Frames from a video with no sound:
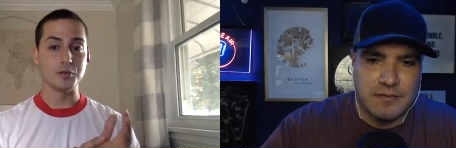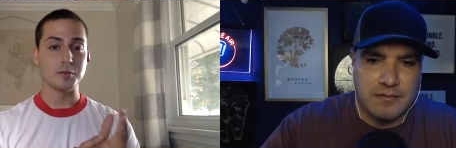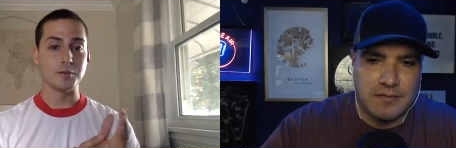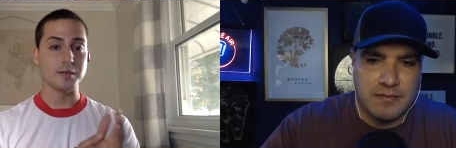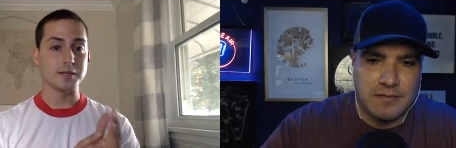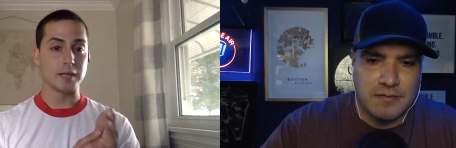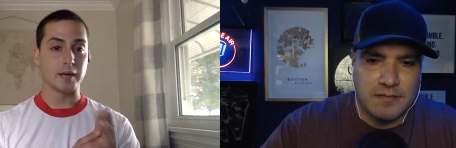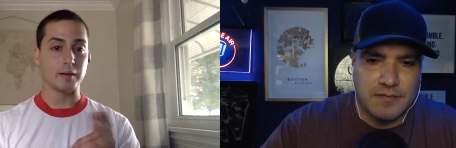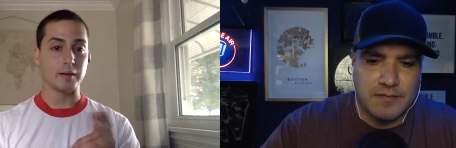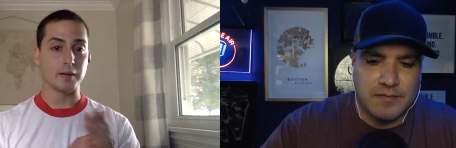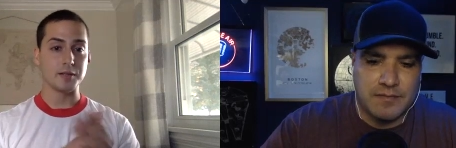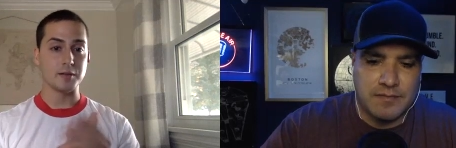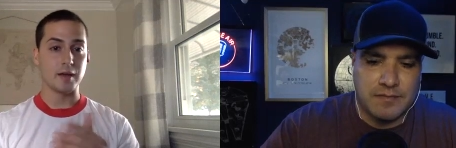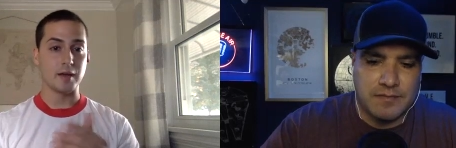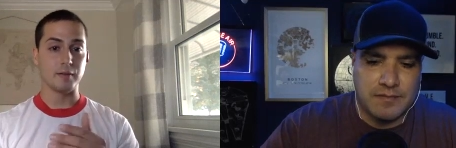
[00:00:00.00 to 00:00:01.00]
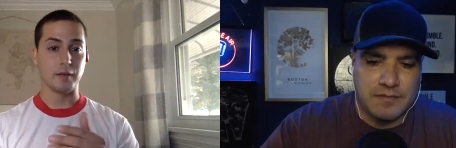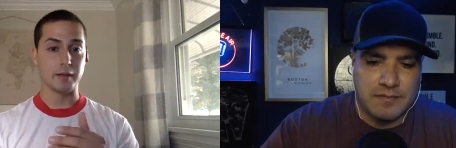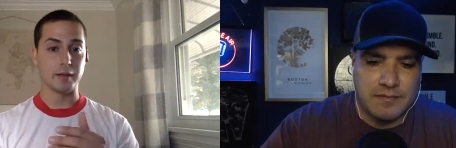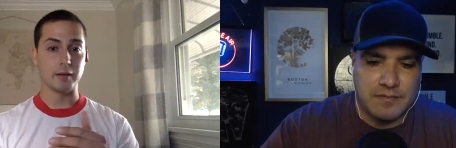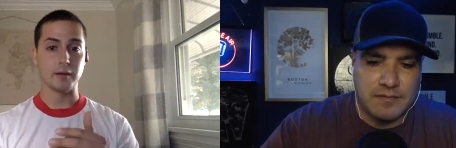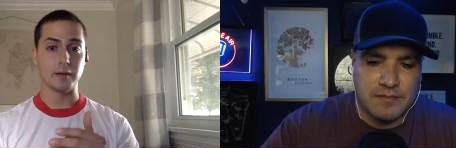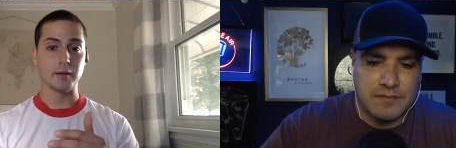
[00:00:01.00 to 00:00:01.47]
Speaker 1: them inside unless you have like a,
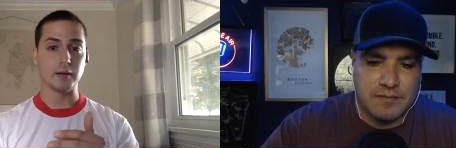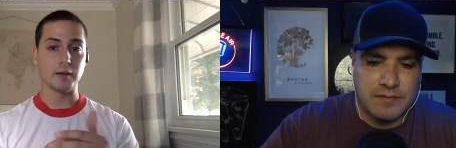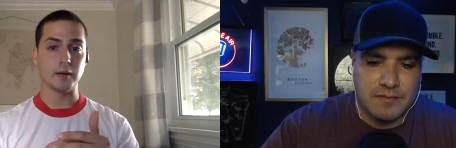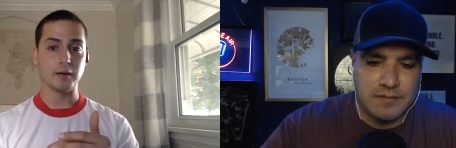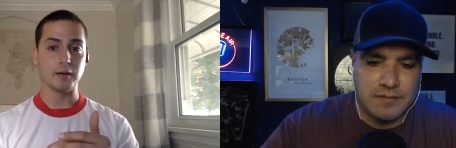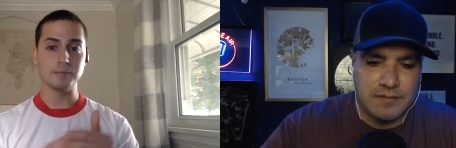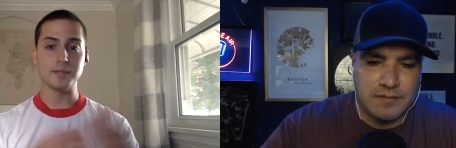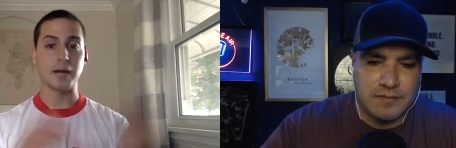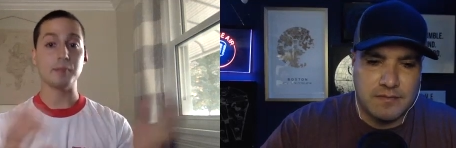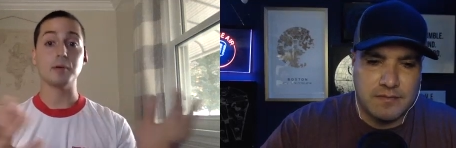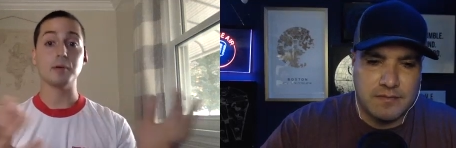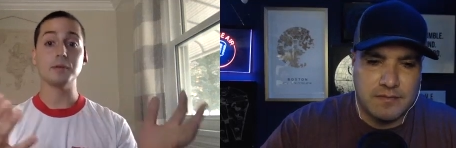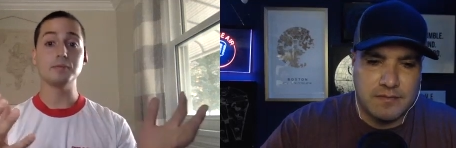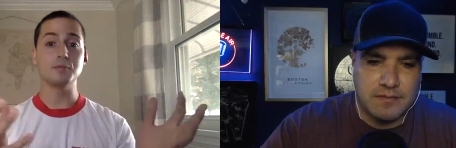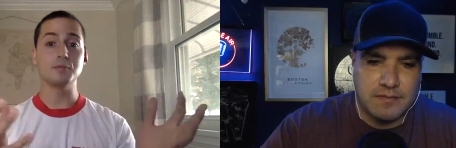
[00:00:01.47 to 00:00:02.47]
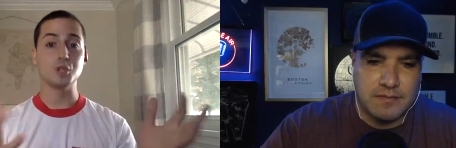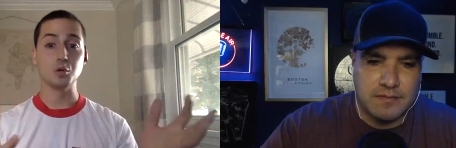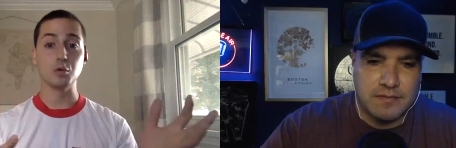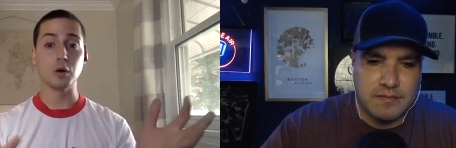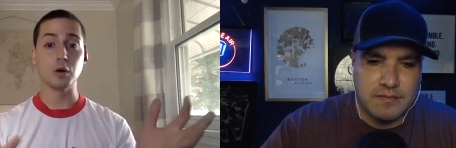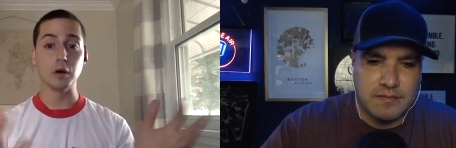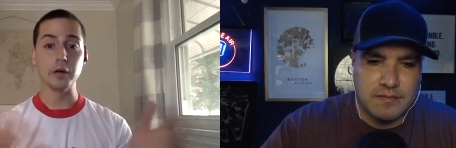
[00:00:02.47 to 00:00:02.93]
a type 2
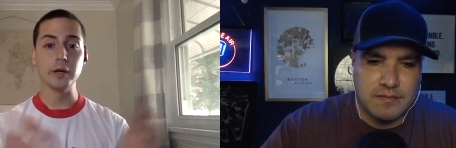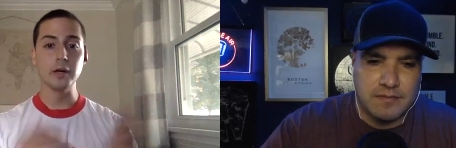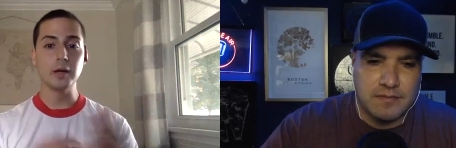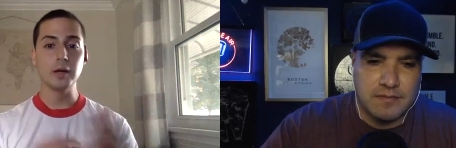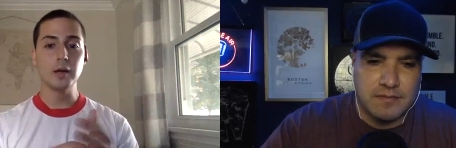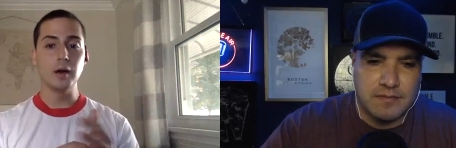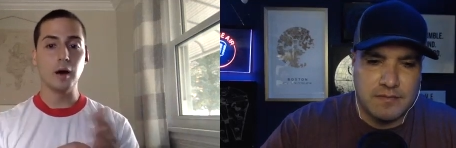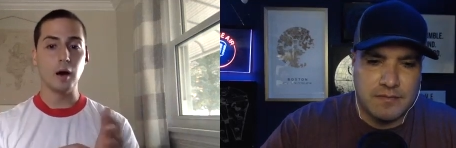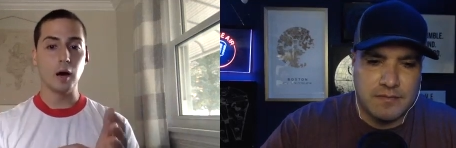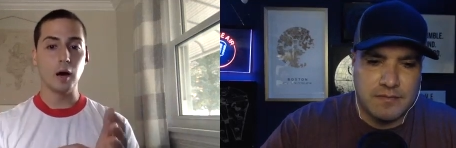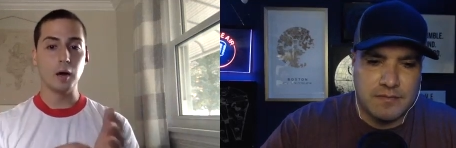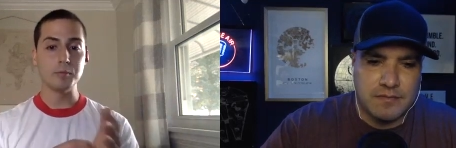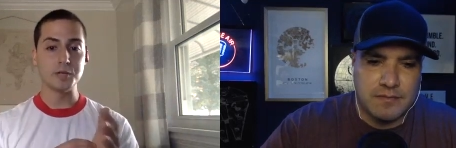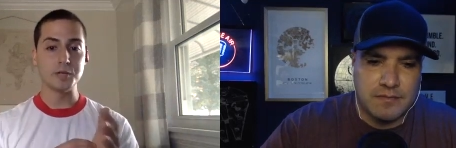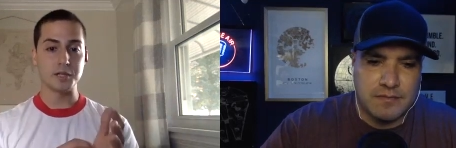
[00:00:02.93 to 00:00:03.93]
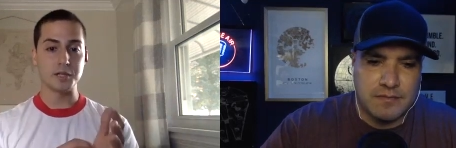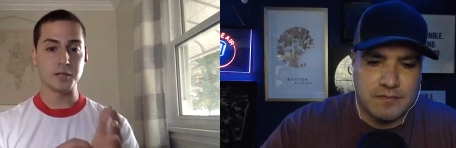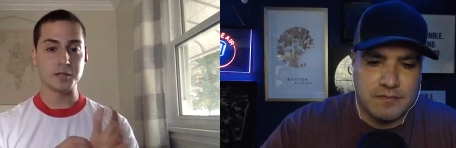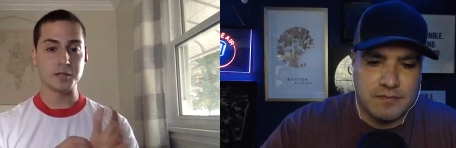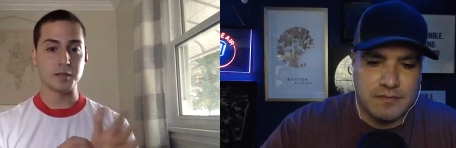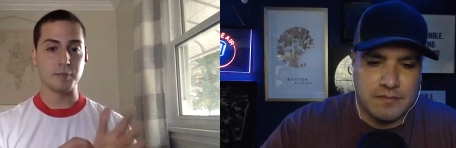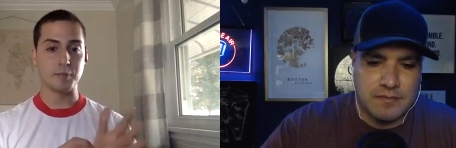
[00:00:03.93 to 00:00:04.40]
hood um, just because
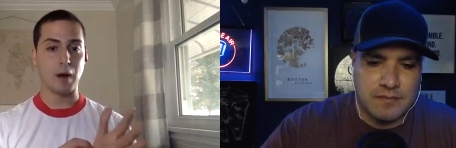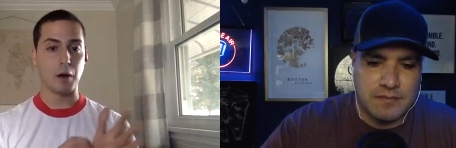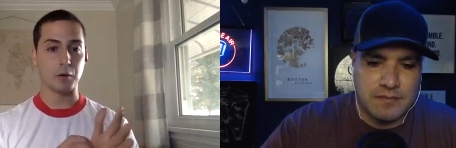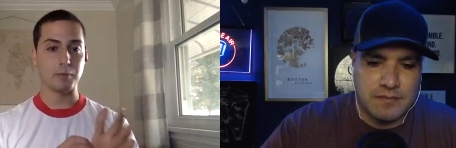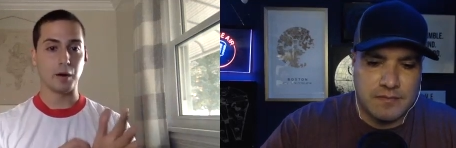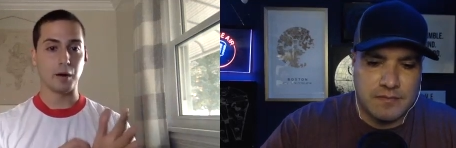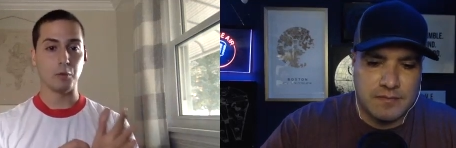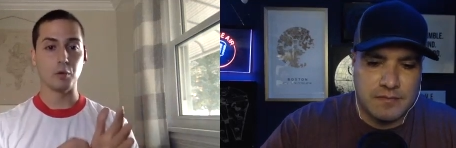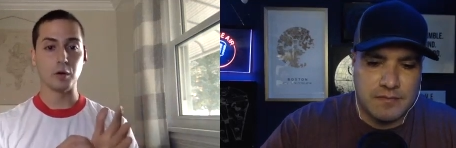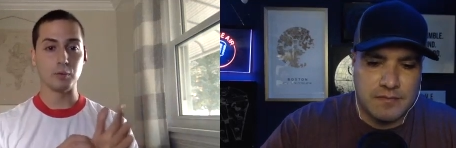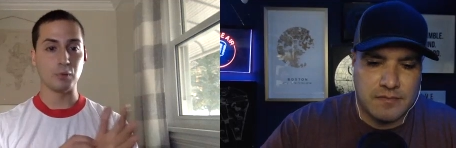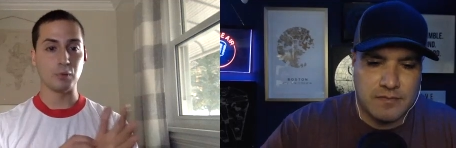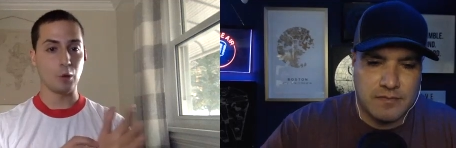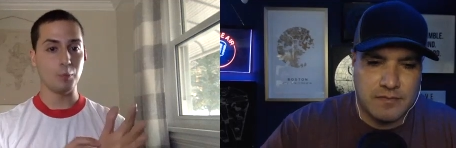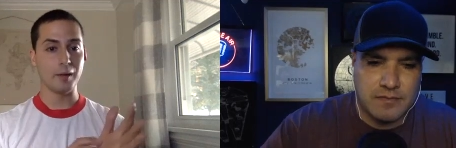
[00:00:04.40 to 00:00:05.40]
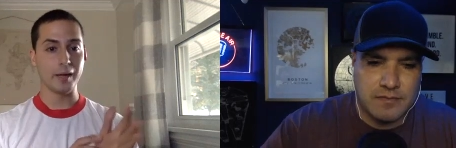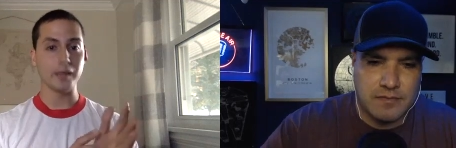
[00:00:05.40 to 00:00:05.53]
they're powered by wood or propane.